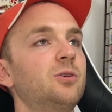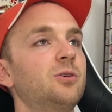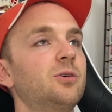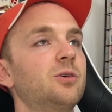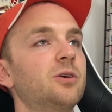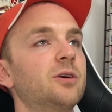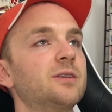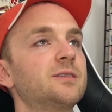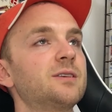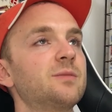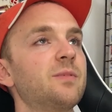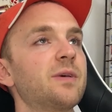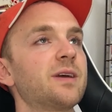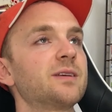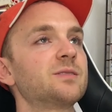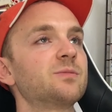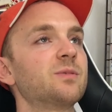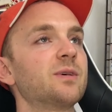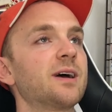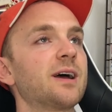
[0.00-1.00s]
Oh, it's
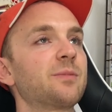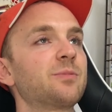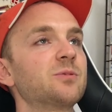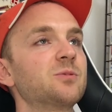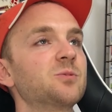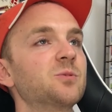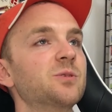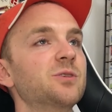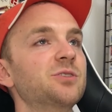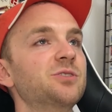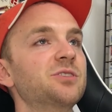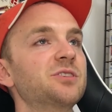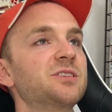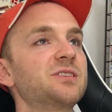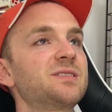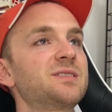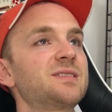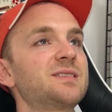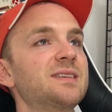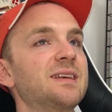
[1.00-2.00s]
amazing what happens when you
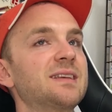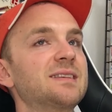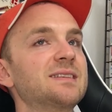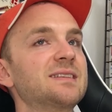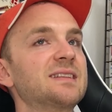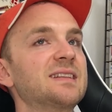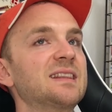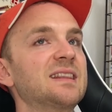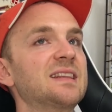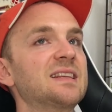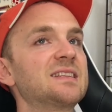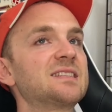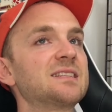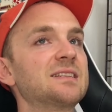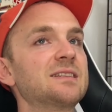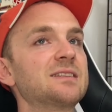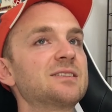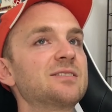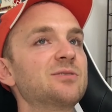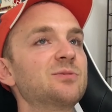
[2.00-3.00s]
just sit and
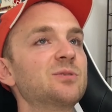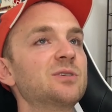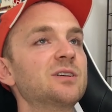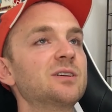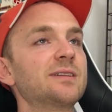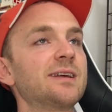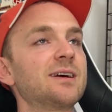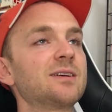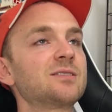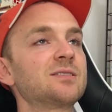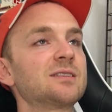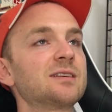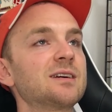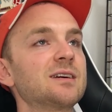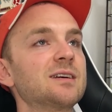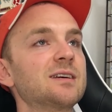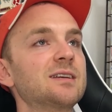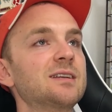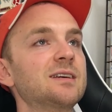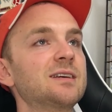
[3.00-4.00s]
listen to the world
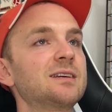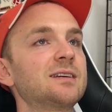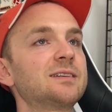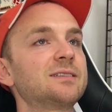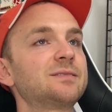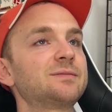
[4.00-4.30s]
outside.